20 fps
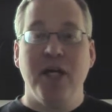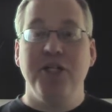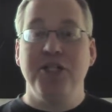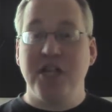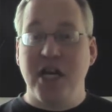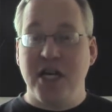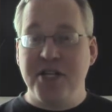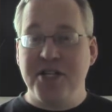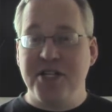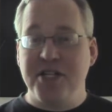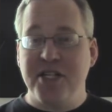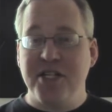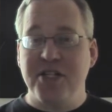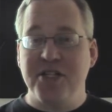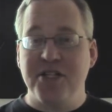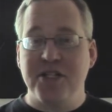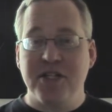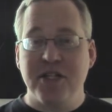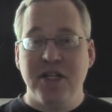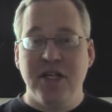
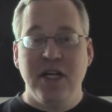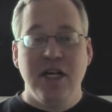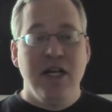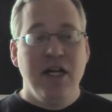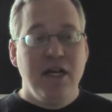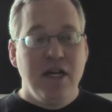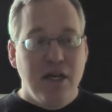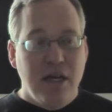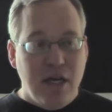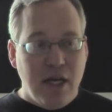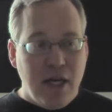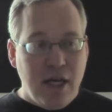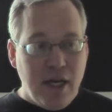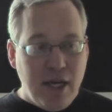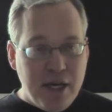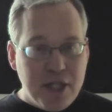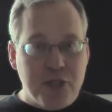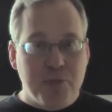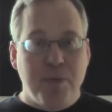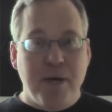Justice
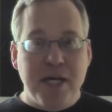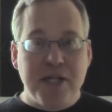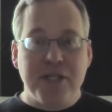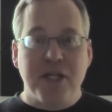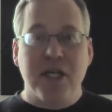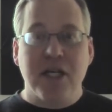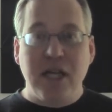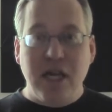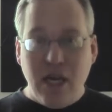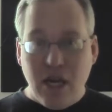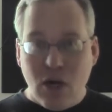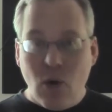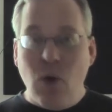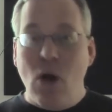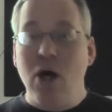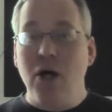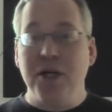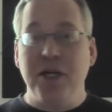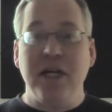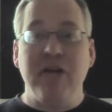is basically
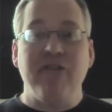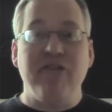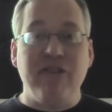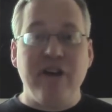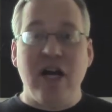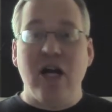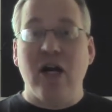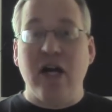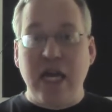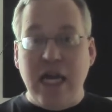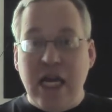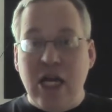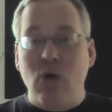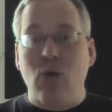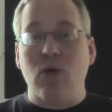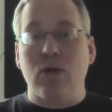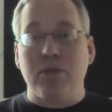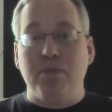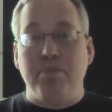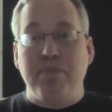equality, fair,
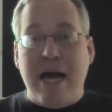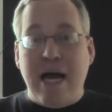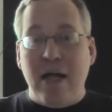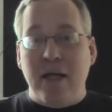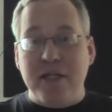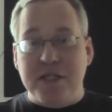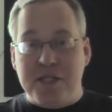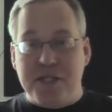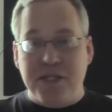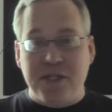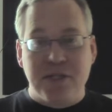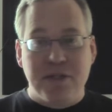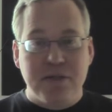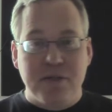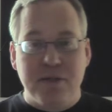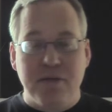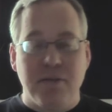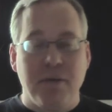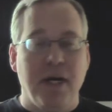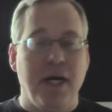equal, balanced,
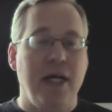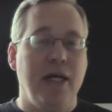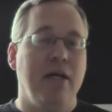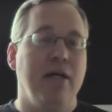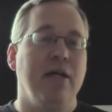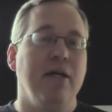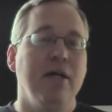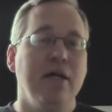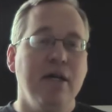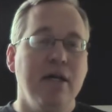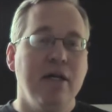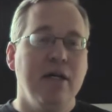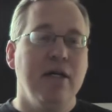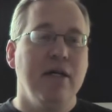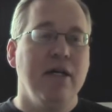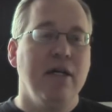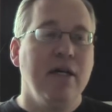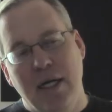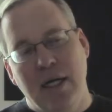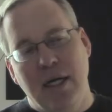right?
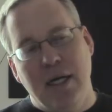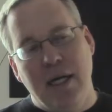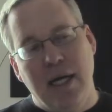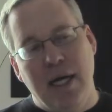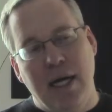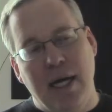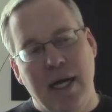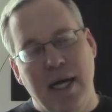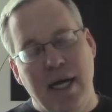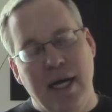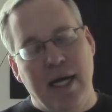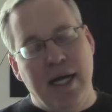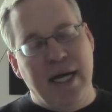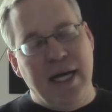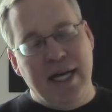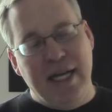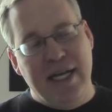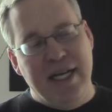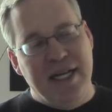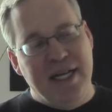
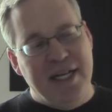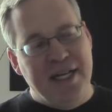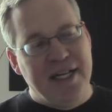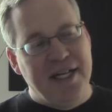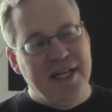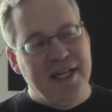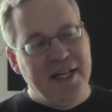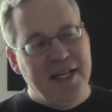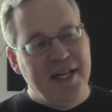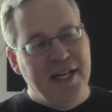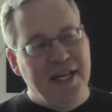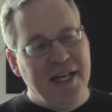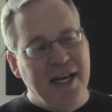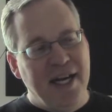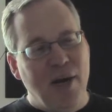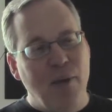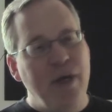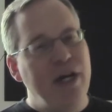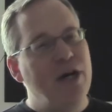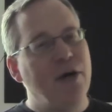And
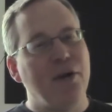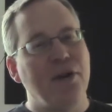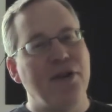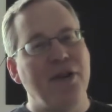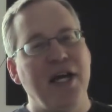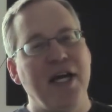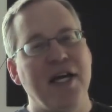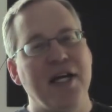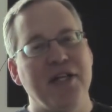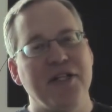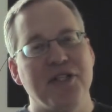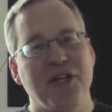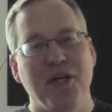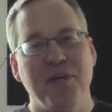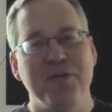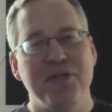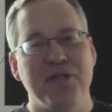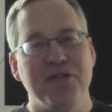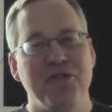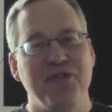we don't think in
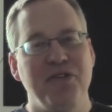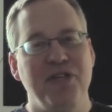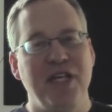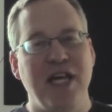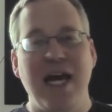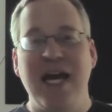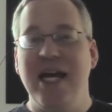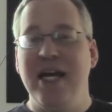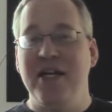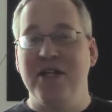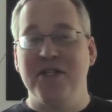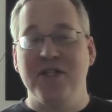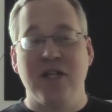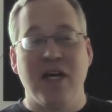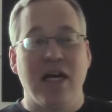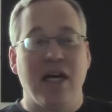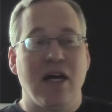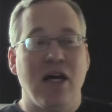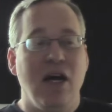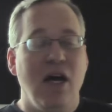terms of days,
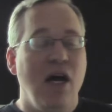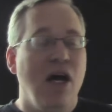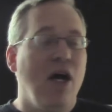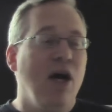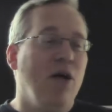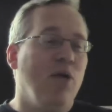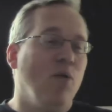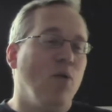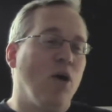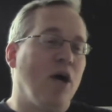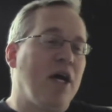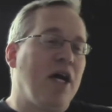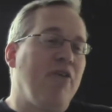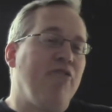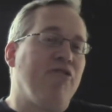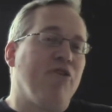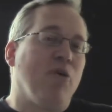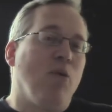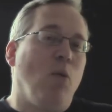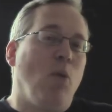like
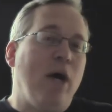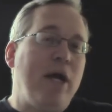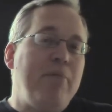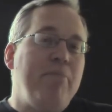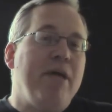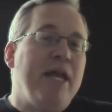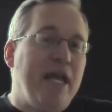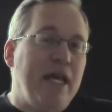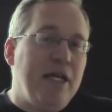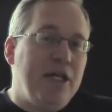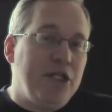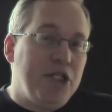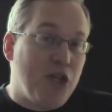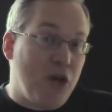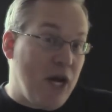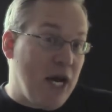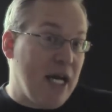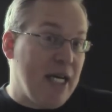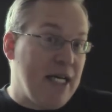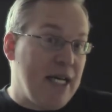working for 1 minute
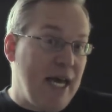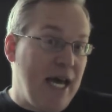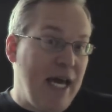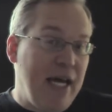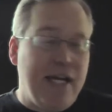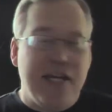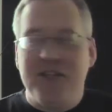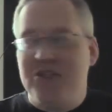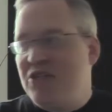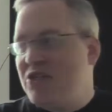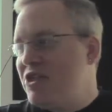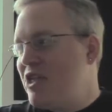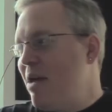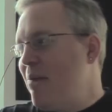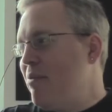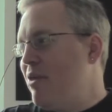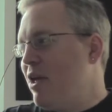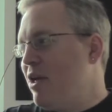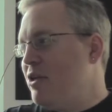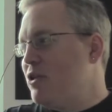during a day is the
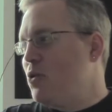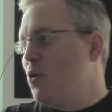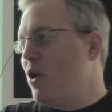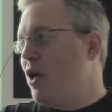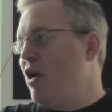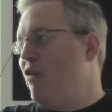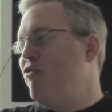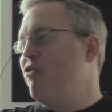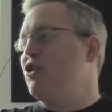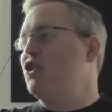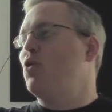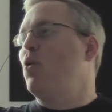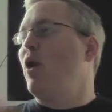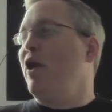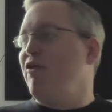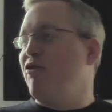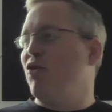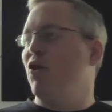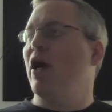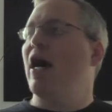same thing as working for
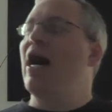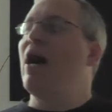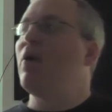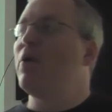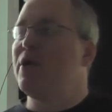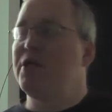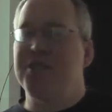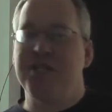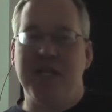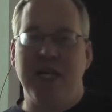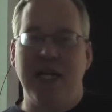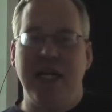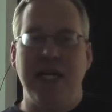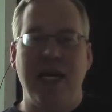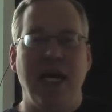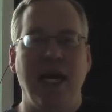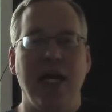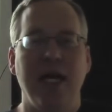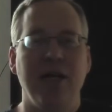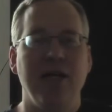24 hours in a
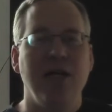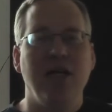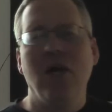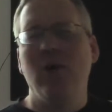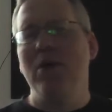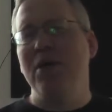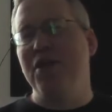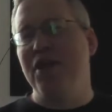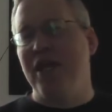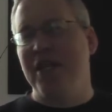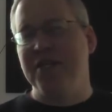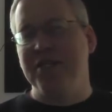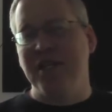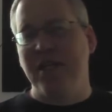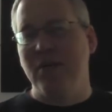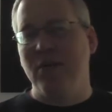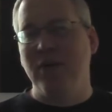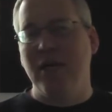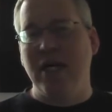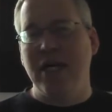day. No one thinks
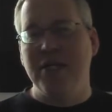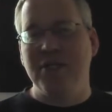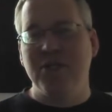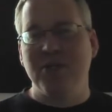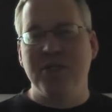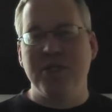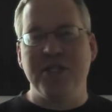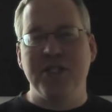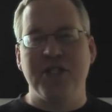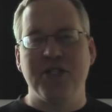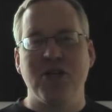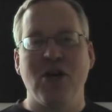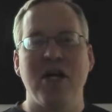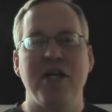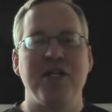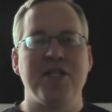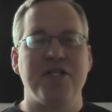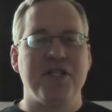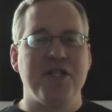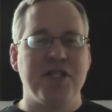that way. So it's
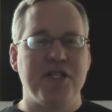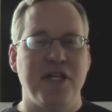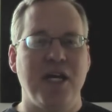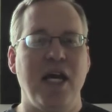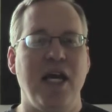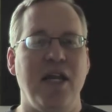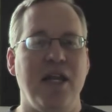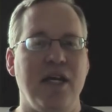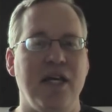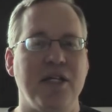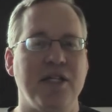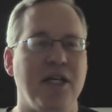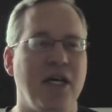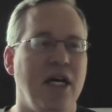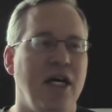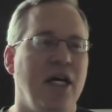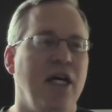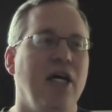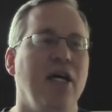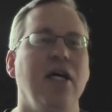dishonest to say that,
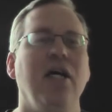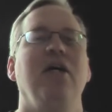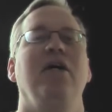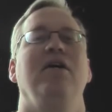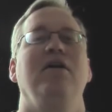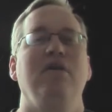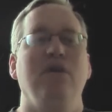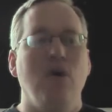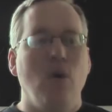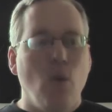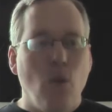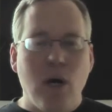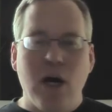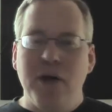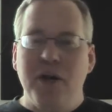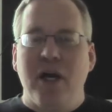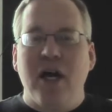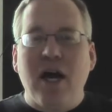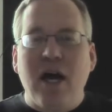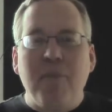
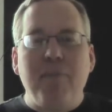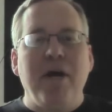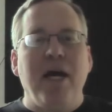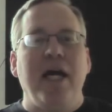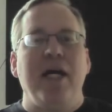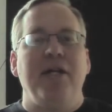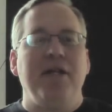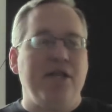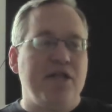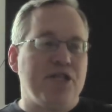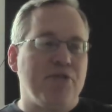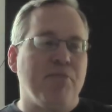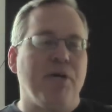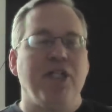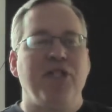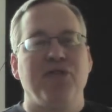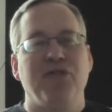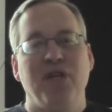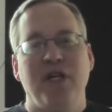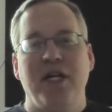well, they got paid this
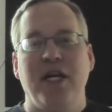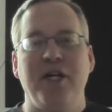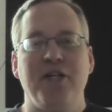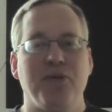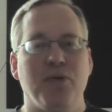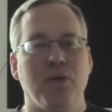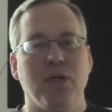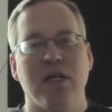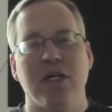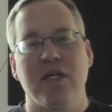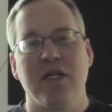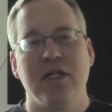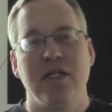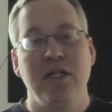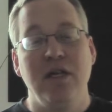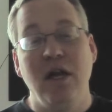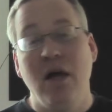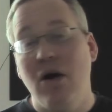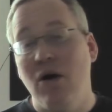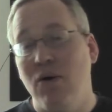much for a day's work.
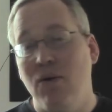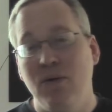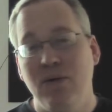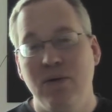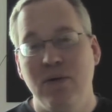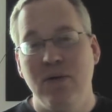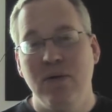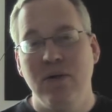No.